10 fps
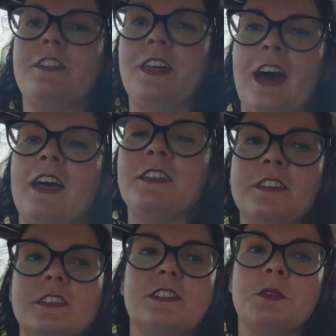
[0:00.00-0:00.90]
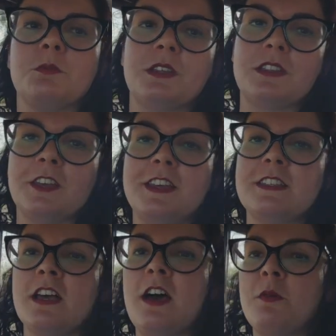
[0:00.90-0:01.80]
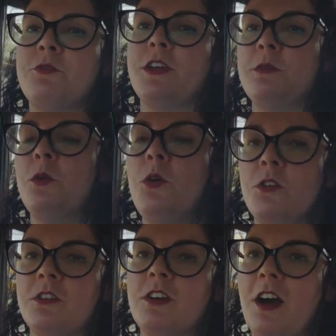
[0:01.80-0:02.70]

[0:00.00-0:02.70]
than something that is a pre-war